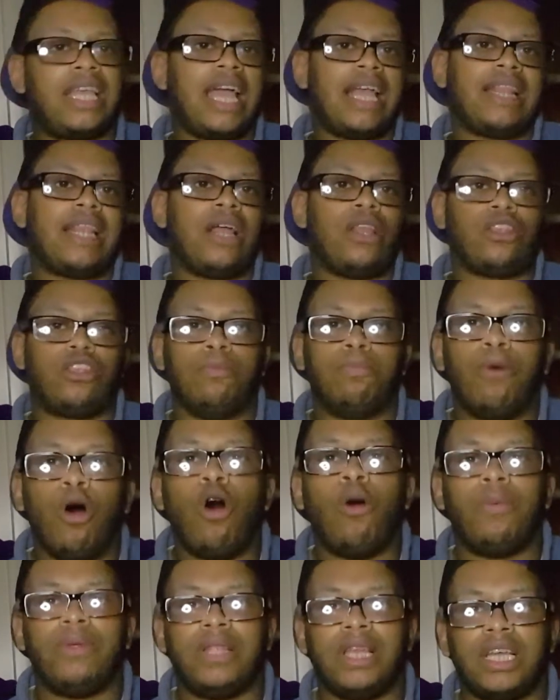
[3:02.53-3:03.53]
to get down to the
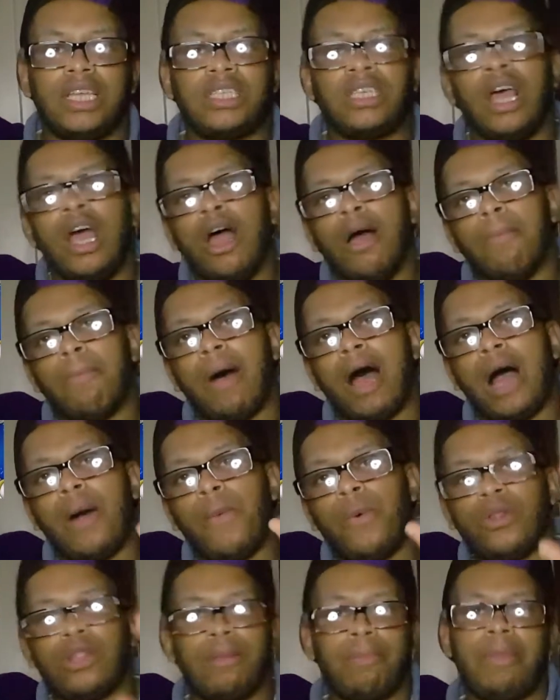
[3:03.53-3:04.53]
bottom of this, but I
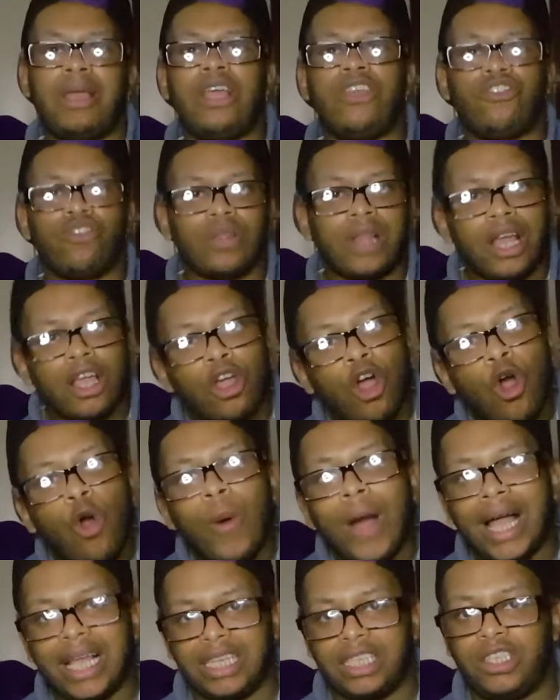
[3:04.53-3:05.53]
want to make sure that
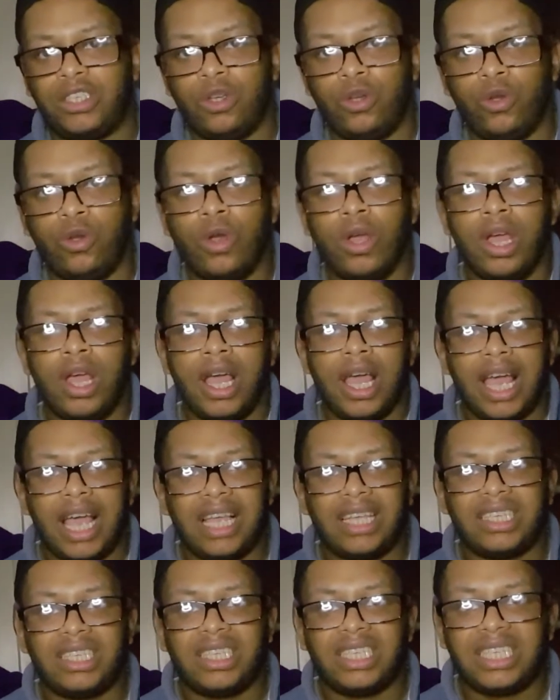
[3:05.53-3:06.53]
Goatsu
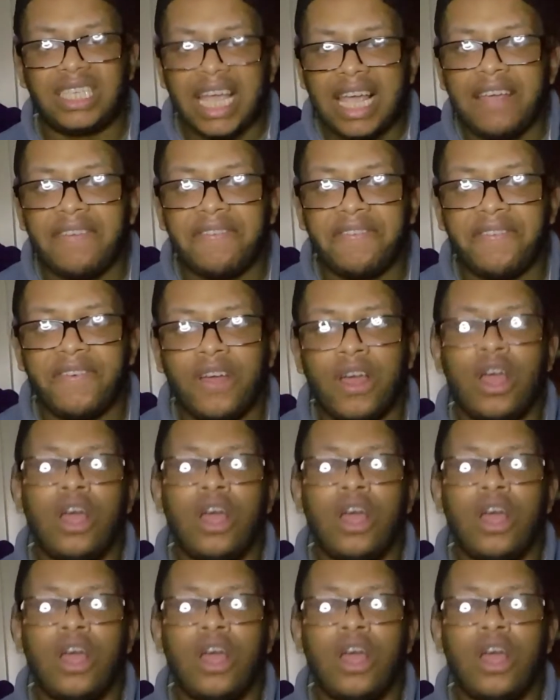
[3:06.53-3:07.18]
is safe.